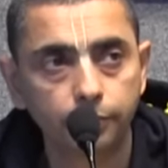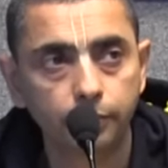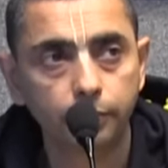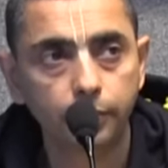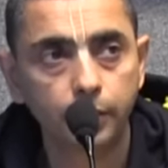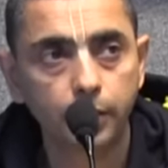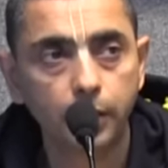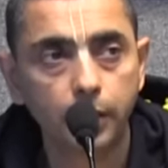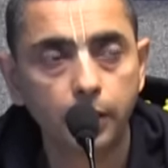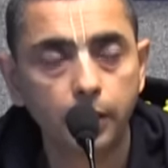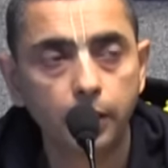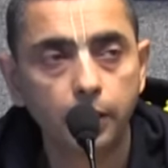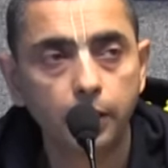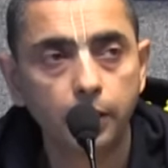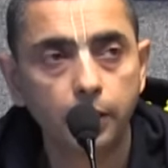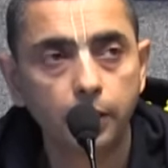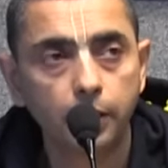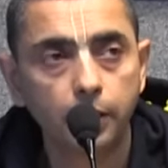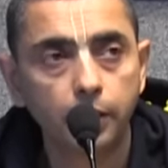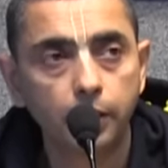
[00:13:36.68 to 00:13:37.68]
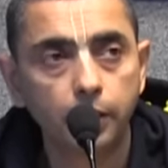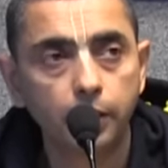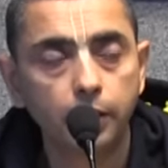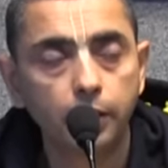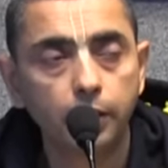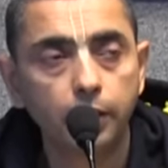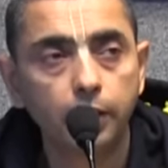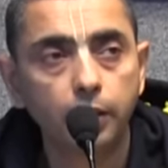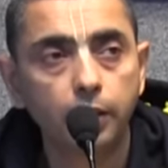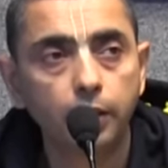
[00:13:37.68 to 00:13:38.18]

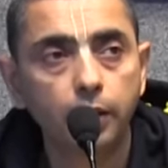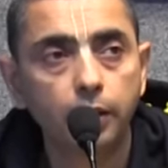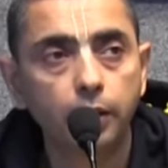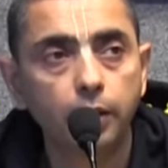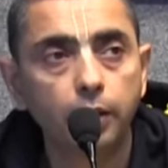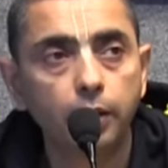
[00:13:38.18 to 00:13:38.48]
[no speech]